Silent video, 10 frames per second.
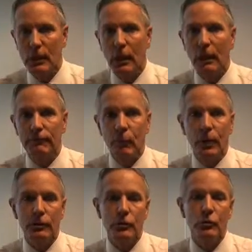of
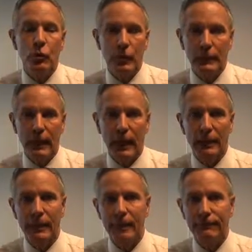what you would
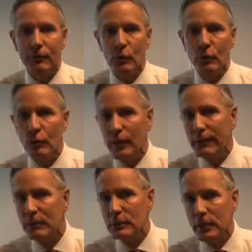get if you were
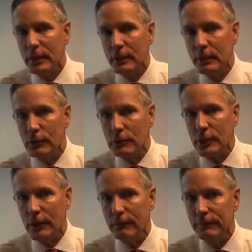representing
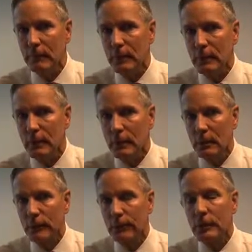yourself.
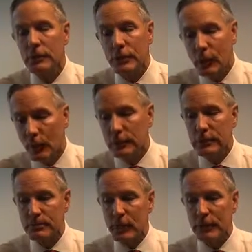There's an old
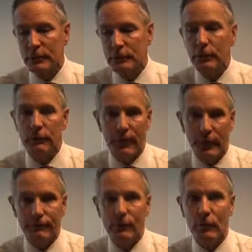expression, you may
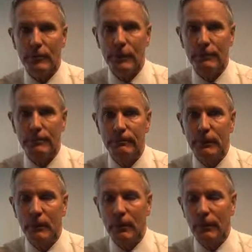have heard it,
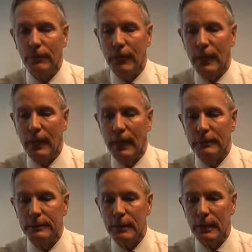that